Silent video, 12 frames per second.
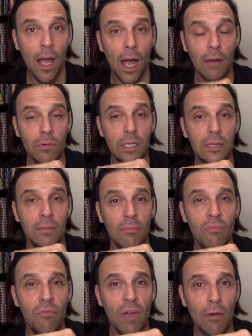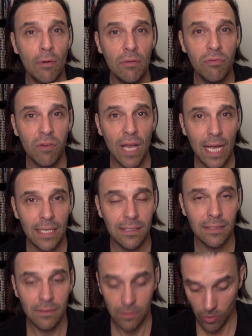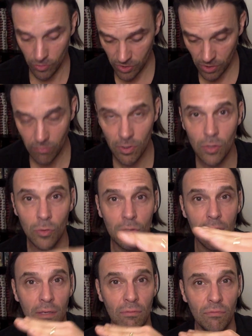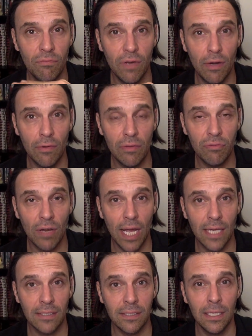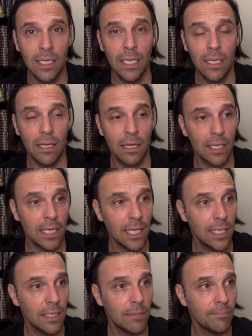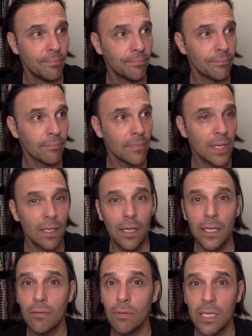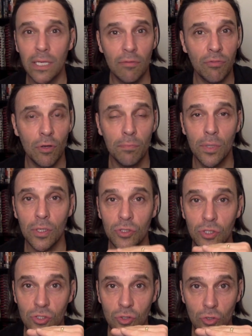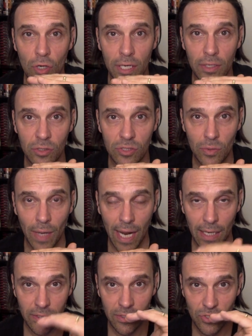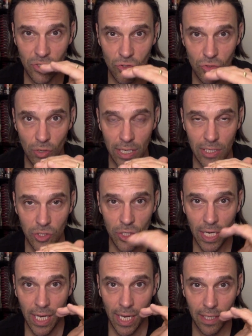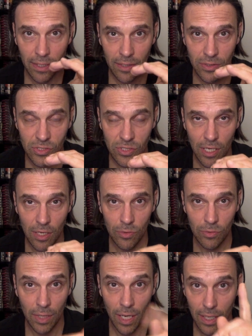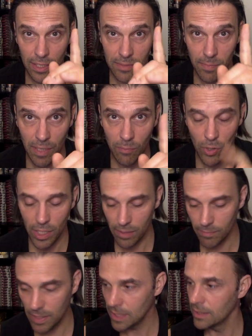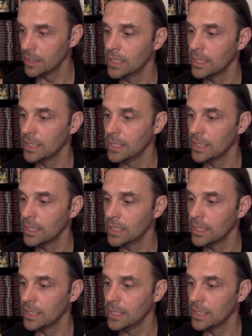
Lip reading: I read them very flat onto the recording, very flat, like you're reading a phone book. Just try not to act, as straight as you can and slow. I'll explain why in a minute.